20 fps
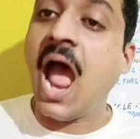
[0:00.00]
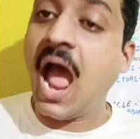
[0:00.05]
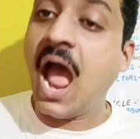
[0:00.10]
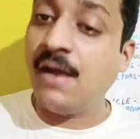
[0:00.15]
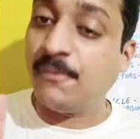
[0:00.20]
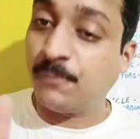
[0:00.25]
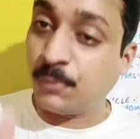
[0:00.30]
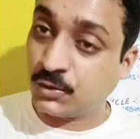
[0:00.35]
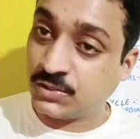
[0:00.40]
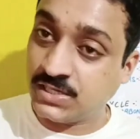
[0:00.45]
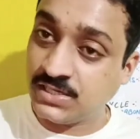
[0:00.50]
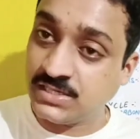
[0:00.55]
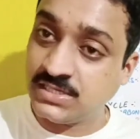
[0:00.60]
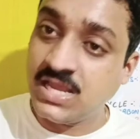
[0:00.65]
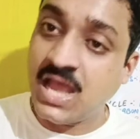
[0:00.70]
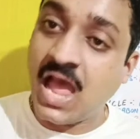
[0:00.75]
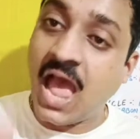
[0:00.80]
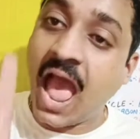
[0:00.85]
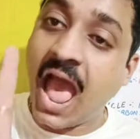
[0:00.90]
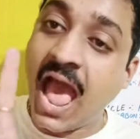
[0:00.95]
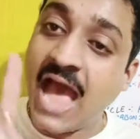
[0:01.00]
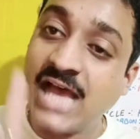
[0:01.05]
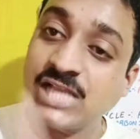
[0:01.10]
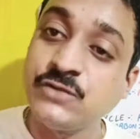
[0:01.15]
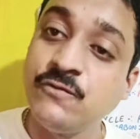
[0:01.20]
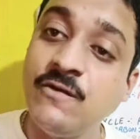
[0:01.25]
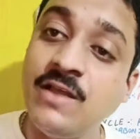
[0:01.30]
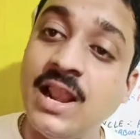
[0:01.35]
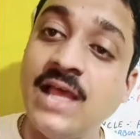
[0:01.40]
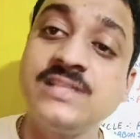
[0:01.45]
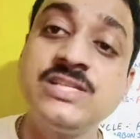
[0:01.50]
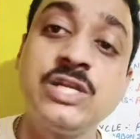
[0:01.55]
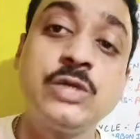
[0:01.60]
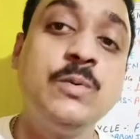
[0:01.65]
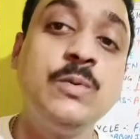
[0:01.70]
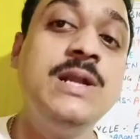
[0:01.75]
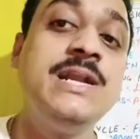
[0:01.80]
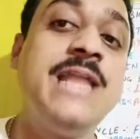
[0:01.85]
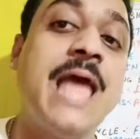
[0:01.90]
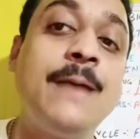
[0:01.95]
process as well as it
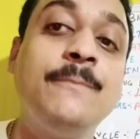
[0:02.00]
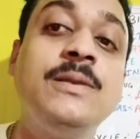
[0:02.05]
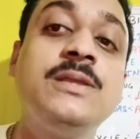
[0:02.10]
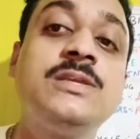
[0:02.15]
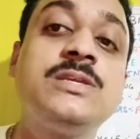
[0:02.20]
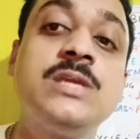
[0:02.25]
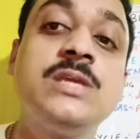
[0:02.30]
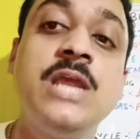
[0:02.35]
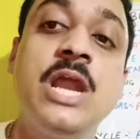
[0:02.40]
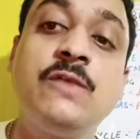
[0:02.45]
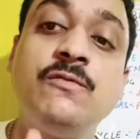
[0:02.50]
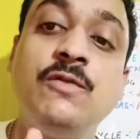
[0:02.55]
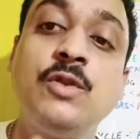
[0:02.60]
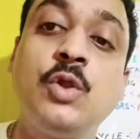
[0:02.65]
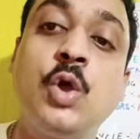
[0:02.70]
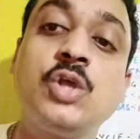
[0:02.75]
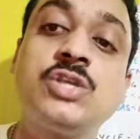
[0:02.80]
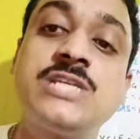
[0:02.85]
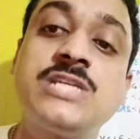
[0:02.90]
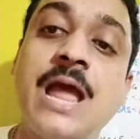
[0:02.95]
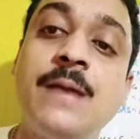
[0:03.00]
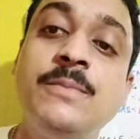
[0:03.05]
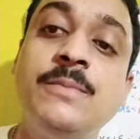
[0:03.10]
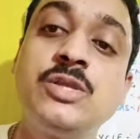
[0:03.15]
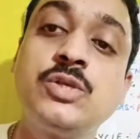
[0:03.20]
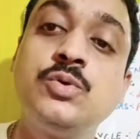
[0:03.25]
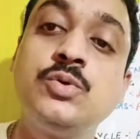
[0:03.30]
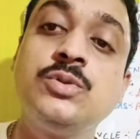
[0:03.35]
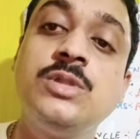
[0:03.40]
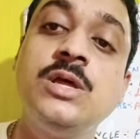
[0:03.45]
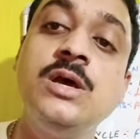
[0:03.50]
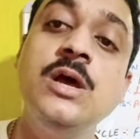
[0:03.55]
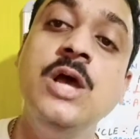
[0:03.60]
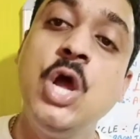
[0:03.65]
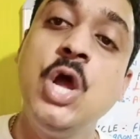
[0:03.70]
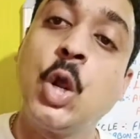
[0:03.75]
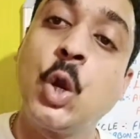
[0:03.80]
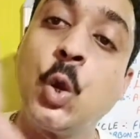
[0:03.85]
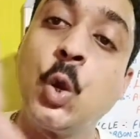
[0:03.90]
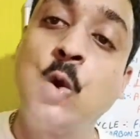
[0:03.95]
will damage it will cause damage to the
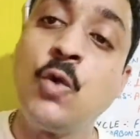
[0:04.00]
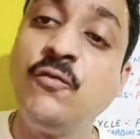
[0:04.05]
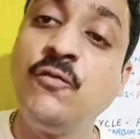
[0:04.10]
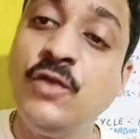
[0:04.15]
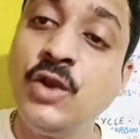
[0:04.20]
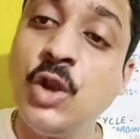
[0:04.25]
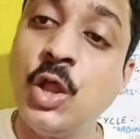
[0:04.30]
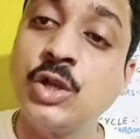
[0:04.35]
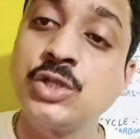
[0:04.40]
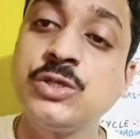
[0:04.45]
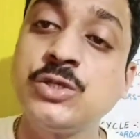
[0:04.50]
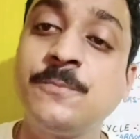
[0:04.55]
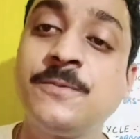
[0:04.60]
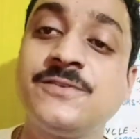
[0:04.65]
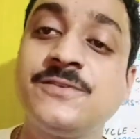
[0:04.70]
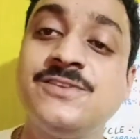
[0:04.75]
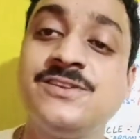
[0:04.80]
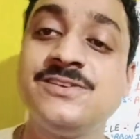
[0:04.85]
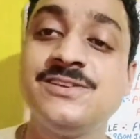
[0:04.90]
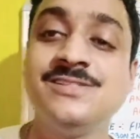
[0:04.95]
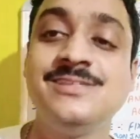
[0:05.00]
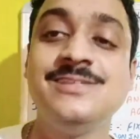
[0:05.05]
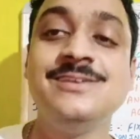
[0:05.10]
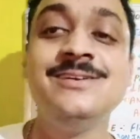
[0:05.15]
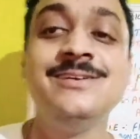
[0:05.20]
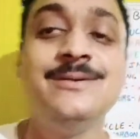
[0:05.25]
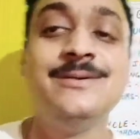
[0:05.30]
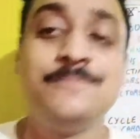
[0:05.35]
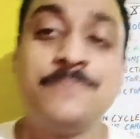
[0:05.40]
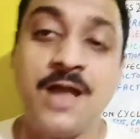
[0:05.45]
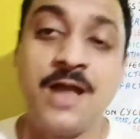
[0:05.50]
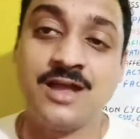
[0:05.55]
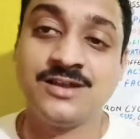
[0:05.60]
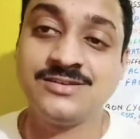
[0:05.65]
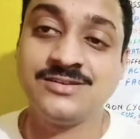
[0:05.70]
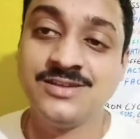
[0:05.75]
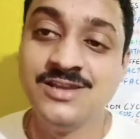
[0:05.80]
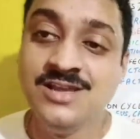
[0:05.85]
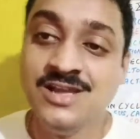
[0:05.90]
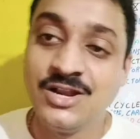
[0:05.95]
chlorophyll also present in the plant
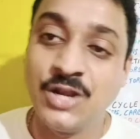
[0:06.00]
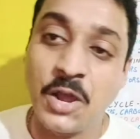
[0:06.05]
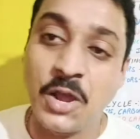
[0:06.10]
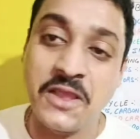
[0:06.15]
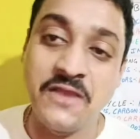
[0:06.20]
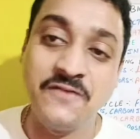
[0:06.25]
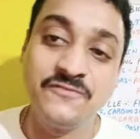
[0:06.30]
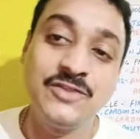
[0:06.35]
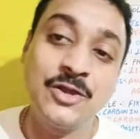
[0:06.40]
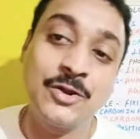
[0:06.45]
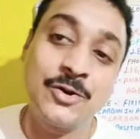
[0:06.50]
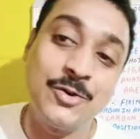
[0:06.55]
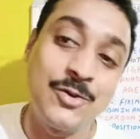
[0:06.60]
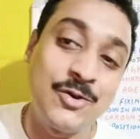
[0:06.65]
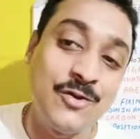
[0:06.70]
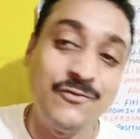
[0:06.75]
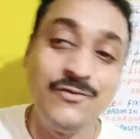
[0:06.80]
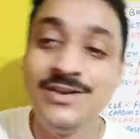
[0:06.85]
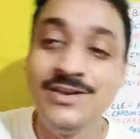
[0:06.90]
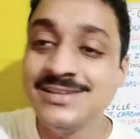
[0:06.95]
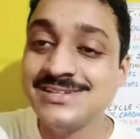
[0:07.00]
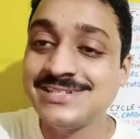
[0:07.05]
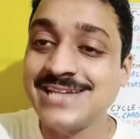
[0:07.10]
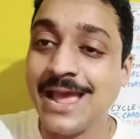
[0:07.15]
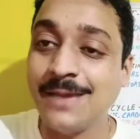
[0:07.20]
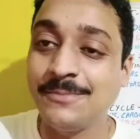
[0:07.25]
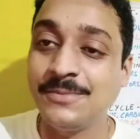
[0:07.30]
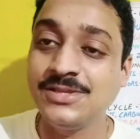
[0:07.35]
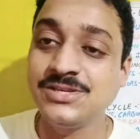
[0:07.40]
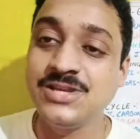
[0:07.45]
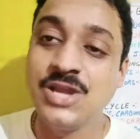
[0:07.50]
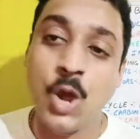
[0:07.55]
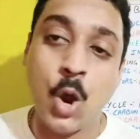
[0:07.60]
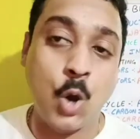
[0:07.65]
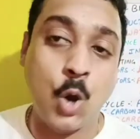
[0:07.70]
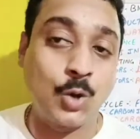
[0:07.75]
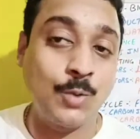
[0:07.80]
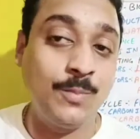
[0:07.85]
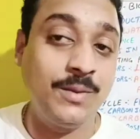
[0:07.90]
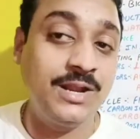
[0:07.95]
now if the chlorophyll is damaged
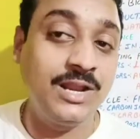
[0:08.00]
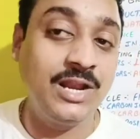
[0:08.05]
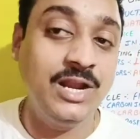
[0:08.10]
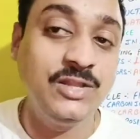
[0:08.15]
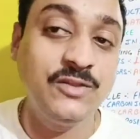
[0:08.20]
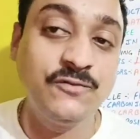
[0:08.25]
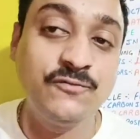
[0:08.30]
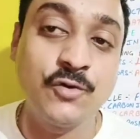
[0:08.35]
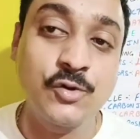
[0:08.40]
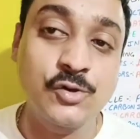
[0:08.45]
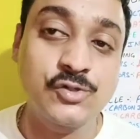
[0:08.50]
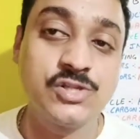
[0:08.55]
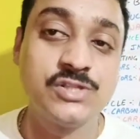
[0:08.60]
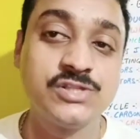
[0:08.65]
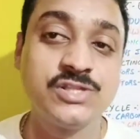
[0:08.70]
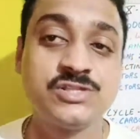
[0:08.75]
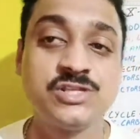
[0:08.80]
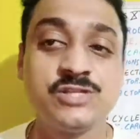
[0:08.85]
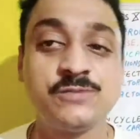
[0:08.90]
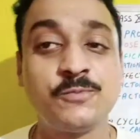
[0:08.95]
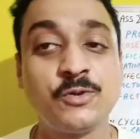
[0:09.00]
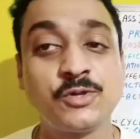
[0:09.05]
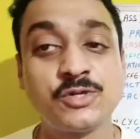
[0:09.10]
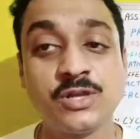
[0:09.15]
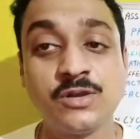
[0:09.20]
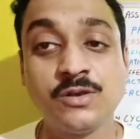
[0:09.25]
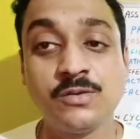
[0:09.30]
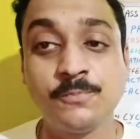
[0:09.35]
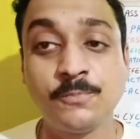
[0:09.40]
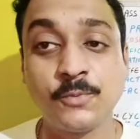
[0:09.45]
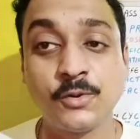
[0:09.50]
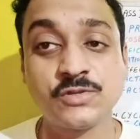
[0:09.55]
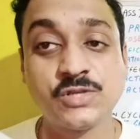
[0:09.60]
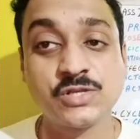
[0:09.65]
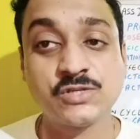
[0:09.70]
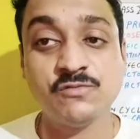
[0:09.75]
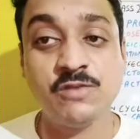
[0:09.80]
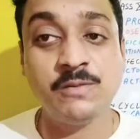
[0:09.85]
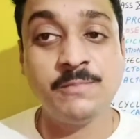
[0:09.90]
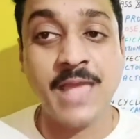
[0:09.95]
automatically the photosynthesis process
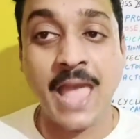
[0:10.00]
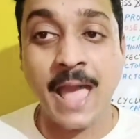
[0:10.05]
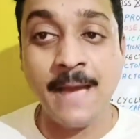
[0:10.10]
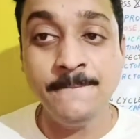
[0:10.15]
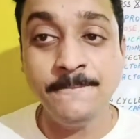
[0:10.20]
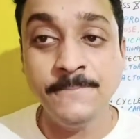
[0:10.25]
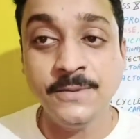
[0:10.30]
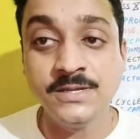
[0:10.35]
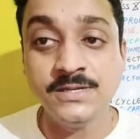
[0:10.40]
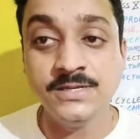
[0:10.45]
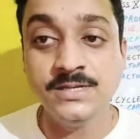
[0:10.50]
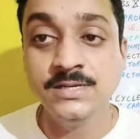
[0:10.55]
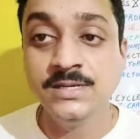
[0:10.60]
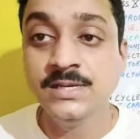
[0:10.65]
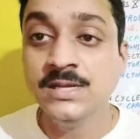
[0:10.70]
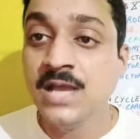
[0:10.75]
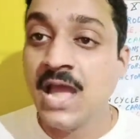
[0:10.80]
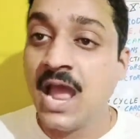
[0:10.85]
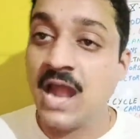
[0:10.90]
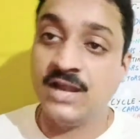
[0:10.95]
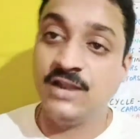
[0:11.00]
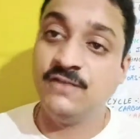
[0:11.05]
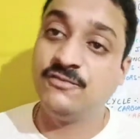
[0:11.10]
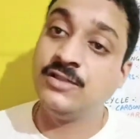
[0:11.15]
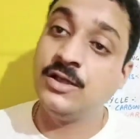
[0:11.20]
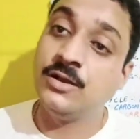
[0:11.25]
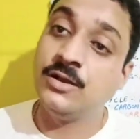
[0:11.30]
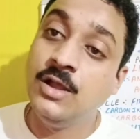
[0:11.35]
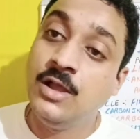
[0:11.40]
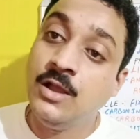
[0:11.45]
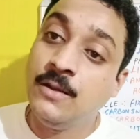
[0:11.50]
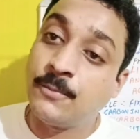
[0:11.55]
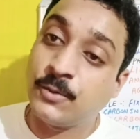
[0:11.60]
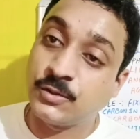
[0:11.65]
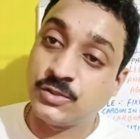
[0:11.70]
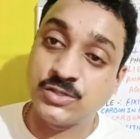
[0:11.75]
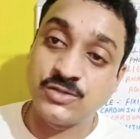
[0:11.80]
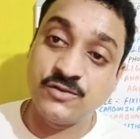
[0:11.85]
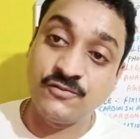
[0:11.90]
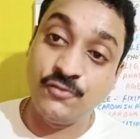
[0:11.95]
will be hampered and if the
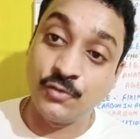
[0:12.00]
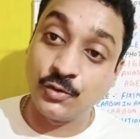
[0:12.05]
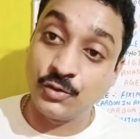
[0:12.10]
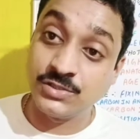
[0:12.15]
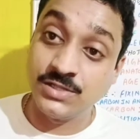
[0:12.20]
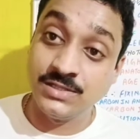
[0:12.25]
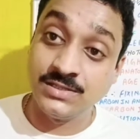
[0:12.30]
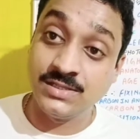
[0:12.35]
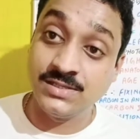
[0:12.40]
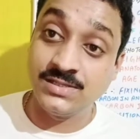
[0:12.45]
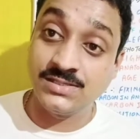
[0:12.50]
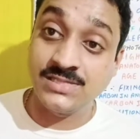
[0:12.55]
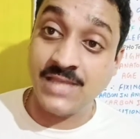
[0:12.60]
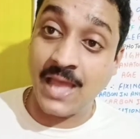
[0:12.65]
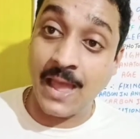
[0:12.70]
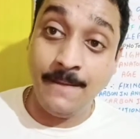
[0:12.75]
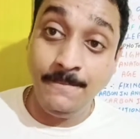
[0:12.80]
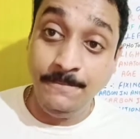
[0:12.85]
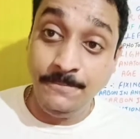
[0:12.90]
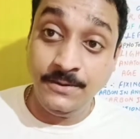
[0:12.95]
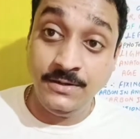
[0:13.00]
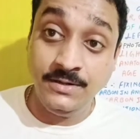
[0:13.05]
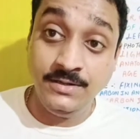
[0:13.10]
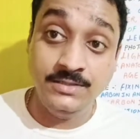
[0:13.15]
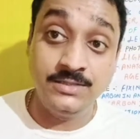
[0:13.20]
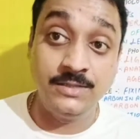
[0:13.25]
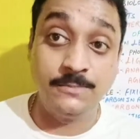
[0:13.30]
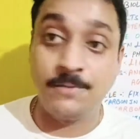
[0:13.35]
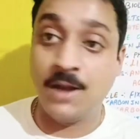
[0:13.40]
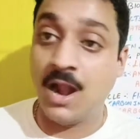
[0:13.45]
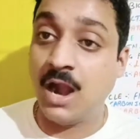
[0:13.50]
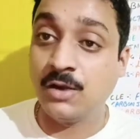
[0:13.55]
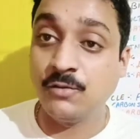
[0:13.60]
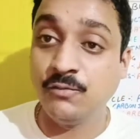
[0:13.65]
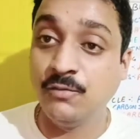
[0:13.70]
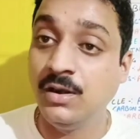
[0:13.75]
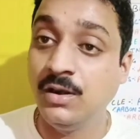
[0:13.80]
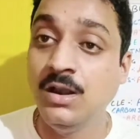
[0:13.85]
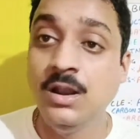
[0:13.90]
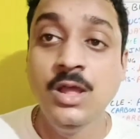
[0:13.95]
process of photosynthesis is hampered the plant
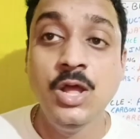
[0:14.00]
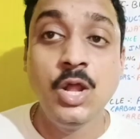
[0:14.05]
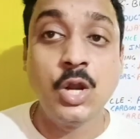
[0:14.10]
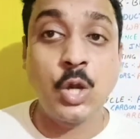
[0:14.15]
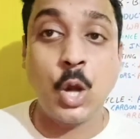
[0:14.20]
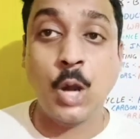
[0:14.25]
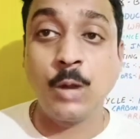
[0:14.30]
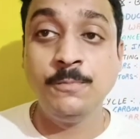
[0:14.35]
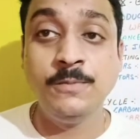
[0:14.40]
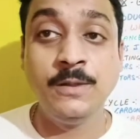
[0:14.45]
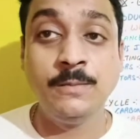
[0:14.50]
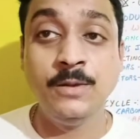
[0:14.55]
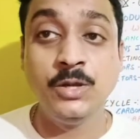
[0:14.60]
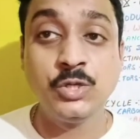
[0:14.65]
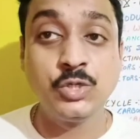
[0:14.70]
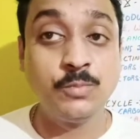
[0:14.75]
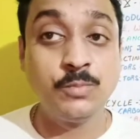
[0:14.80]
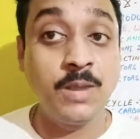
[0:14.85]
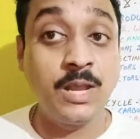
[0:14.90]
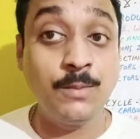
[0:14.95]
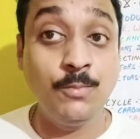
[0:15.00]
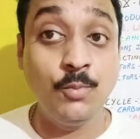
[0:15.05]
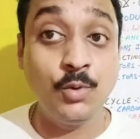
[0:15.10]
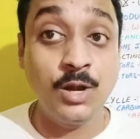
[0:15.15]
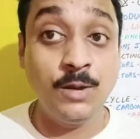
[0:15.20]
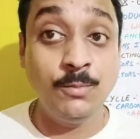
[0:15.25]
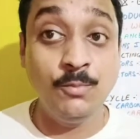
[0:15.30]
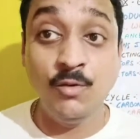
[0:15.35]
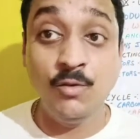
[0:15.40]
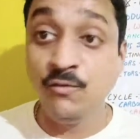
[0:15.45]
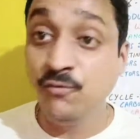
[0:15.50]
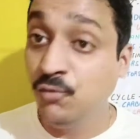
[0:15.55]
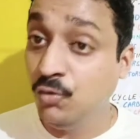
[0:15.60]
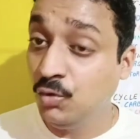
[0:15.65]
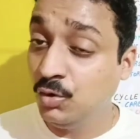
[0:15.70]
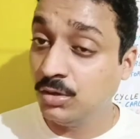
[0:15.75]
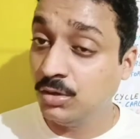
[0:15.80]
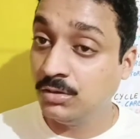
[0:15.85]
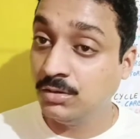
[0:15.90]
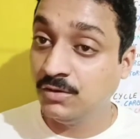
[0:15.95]
will not be able to make more and more food
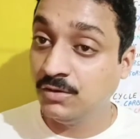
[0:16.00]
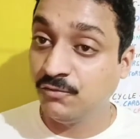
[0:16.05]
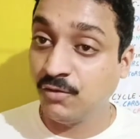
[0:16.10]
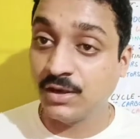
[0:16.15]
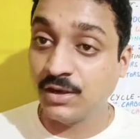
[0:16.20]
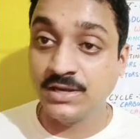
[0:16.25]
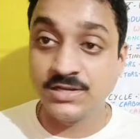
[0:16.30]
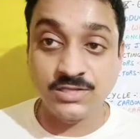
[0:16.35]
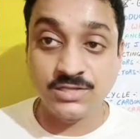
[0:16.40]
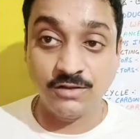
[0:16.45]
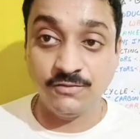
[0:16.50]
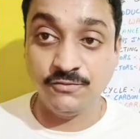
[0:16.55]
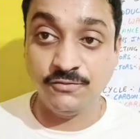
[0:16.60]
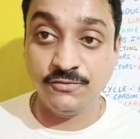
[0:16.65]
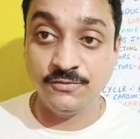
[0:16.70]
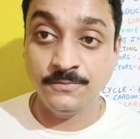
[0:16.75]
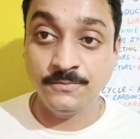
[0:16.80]
for itself